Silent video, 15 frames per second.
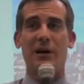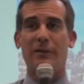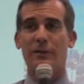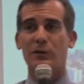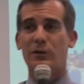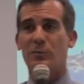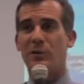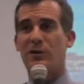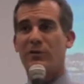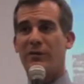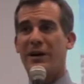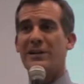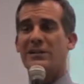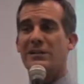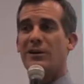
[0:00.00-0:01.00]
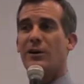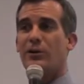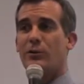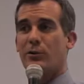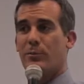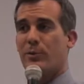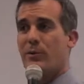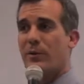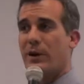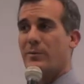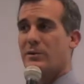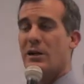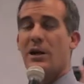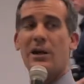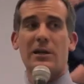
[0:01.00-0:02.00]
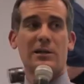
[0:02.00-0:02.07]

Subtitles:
officers, but invest in our youth programs.